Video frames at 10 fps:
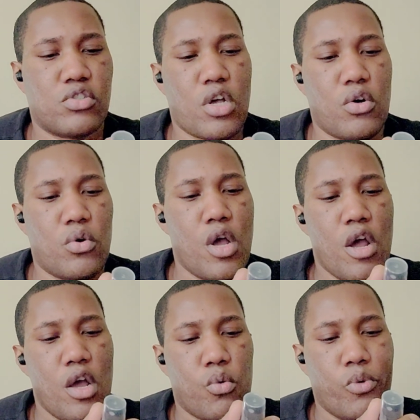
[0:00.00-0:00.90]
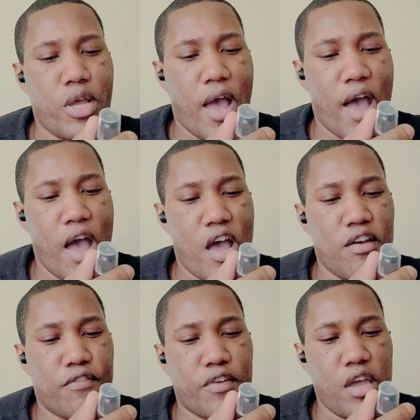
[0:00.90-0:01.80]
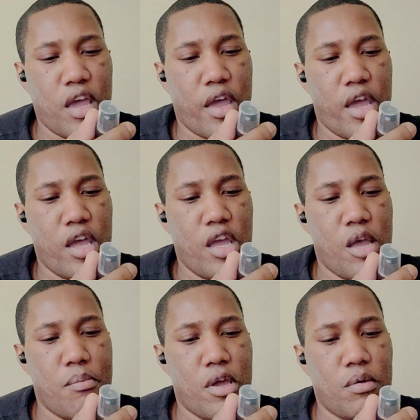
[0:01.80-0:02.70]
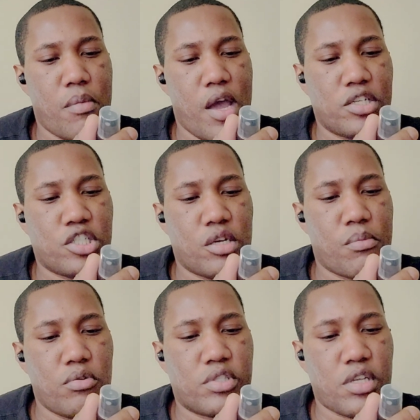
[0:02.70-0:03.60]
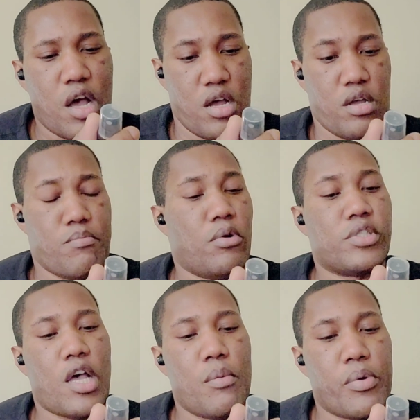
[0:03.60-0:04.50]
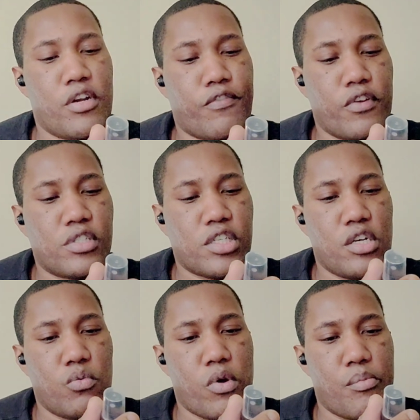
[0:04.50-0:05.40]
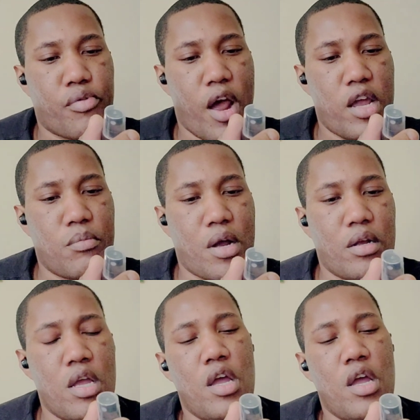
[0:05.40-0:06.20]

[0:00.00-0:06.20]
So we have a Main Magic multi-benefit 10-in-1 primer.